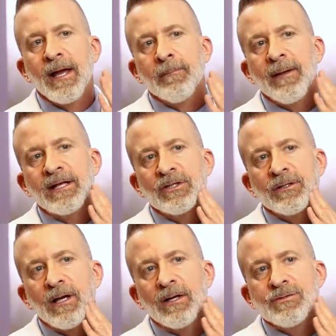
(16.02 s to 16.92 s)

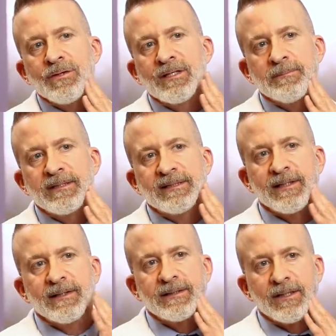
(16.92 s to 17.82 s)
Imagine a tooth is
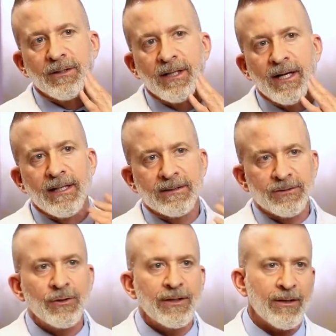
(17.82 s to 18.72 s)
missing in this area and
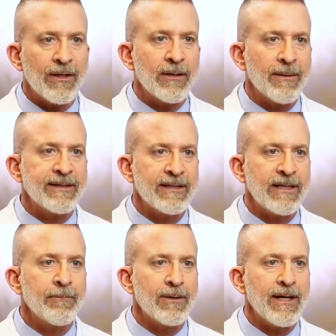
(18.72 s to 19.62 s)
it's a good area to place an
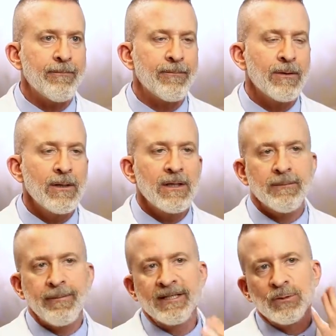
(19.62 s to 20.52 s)
implant.
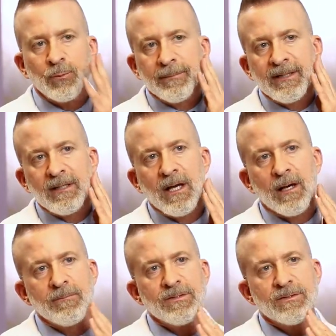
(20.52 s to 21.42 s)
The patient would be
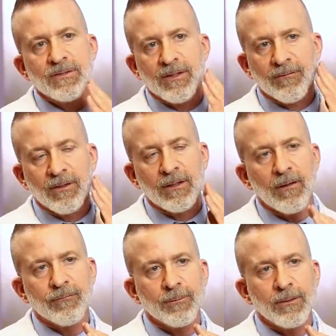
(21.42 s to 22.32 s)
numbed, so they're very
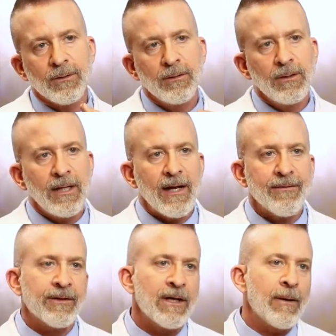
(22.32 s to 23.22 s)
comfortable,
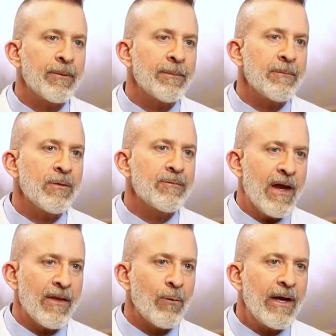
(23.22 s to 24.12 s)
and their gum would be moved
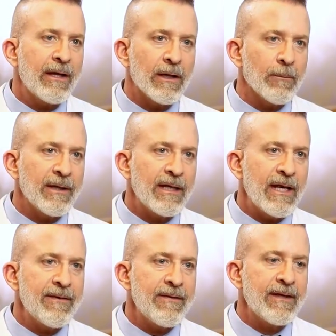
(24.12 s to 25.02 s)
out of the way a little bit,
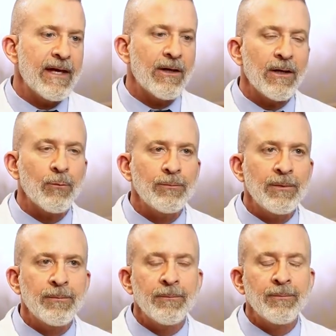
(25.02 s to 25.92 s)
and then the area would
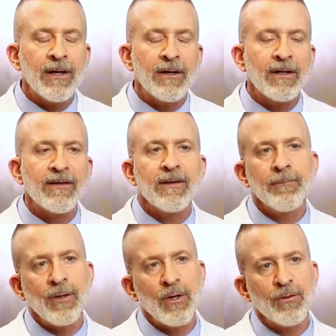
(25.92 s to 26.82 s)
be prepared in the
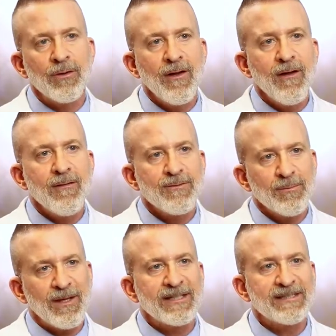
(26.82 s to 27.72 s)
bone
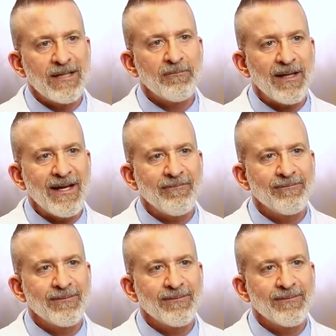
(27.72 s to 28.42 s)
to place the implant.